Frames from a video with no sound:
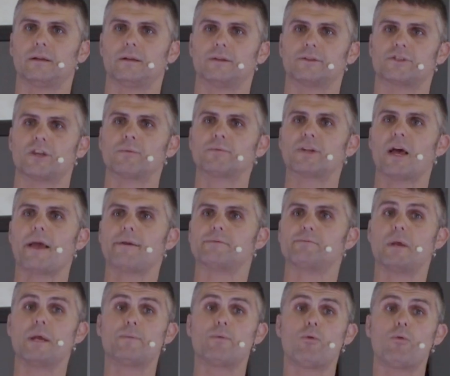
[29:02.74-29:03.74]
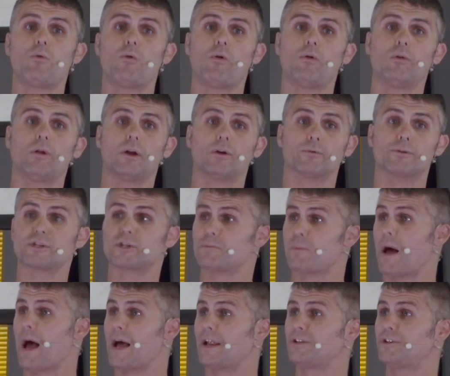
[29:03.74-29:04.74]
Sometimes people will
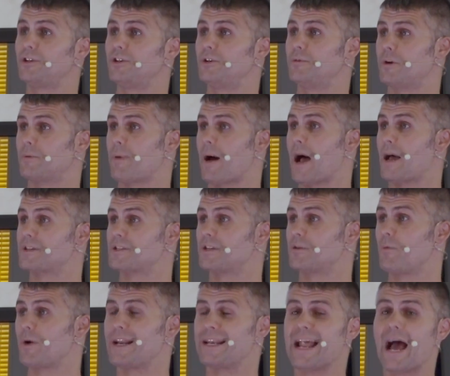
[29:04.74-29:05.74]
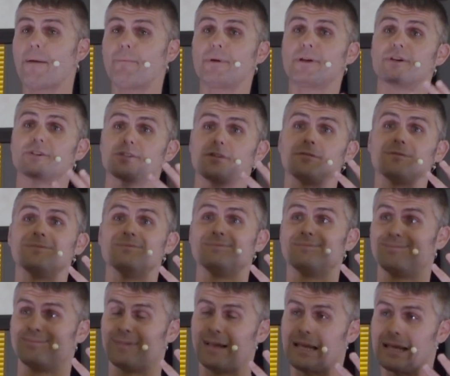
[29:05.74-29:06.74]
respond to you in a positive way, not because of
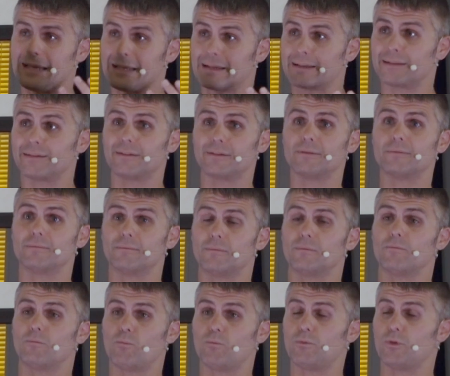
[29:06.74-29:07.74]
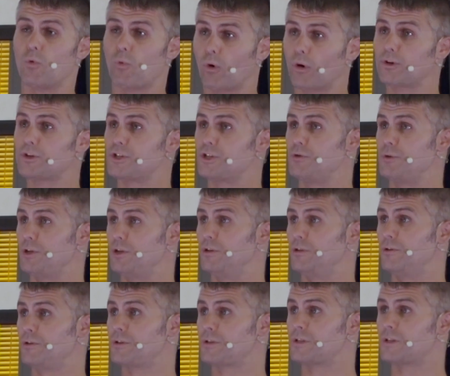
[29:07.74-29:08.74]
the words you
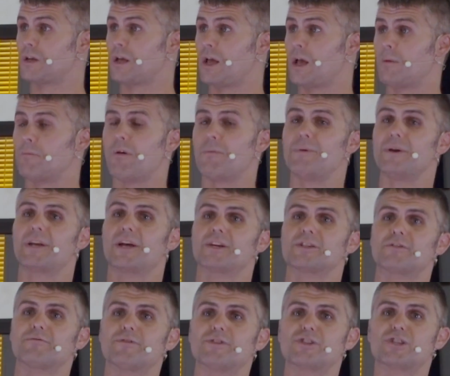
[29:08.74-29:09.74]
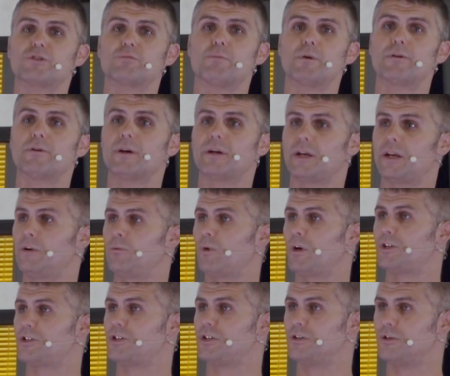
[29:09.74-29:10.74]
used, but because of the spirit in
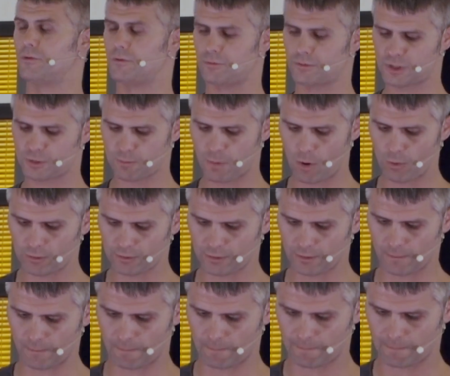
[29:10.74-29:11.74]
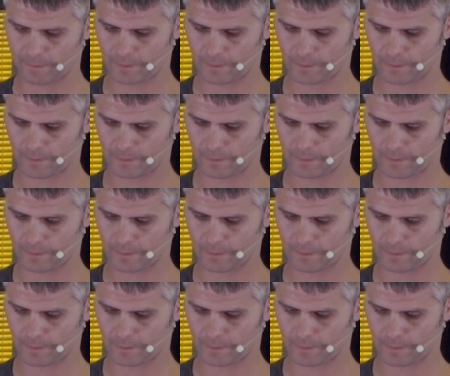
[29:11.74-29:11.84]
which you spoke them.